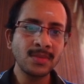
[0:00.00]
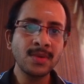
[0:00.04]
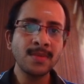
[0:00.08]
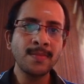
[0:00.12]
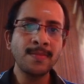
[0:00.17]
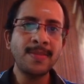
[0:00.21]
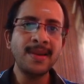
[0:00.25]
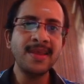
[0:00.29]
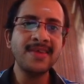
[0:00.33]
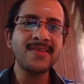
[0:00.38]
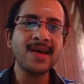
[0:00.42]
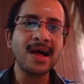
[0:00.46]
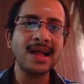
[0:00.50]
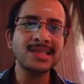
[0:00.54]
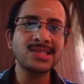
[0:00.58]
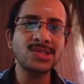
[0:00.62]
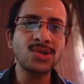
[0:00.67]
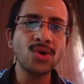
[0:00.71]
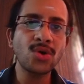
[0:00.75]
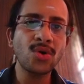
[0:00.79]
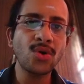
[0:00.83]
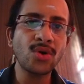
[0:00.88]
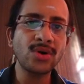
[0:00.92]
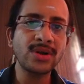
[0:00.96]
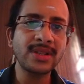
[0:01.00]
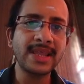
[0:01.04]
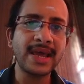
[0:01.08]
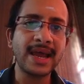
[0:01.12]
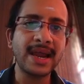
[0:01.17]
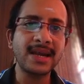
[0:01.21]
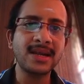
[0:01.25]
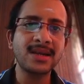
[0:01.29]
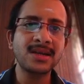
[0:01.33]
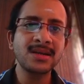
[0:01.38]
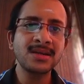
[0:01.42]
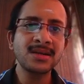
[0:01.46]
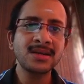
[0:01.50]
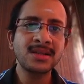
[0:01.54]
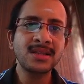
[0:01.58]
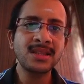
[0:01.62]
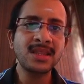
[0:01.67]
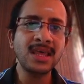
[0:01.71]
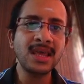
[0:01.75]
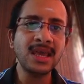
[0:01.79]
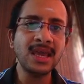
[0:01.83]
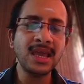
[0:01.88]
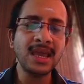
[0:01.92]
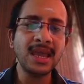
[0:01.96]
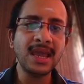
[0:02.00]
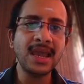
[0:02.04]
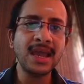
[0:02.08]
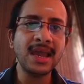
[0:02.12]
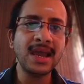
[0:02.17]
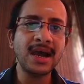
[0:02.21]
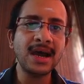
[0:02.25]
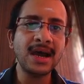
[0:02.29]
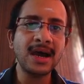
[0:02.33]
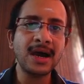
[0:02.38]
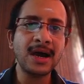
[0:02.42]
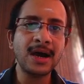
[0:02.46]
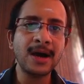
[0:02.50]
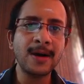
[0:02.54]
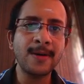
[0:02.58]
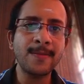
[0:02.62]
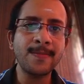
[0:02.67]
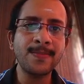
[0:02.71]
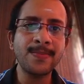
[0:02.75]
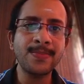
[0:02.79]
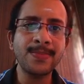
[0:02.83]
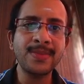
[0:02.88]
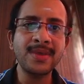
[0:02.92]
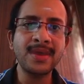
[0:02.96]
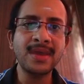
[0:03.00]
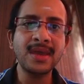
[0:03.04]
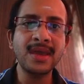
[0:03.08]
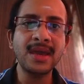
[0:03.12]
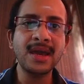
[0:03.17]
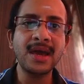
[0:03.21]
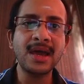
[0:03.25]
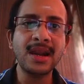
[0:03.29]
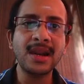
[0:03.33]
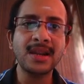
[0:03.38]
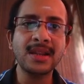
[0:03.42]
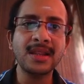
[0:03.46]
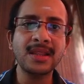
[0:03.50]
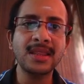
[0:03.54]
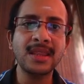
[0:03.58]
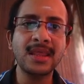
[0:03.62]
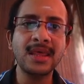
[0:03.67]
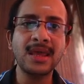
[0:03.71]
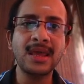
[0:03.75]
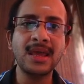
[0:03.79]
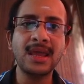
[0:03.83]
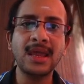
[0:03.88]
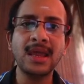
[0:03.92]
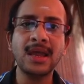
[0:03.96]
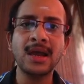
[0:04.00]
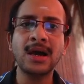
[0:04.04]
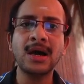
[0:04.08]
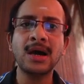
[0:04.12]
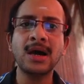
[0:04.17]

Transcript: Please also note that the here the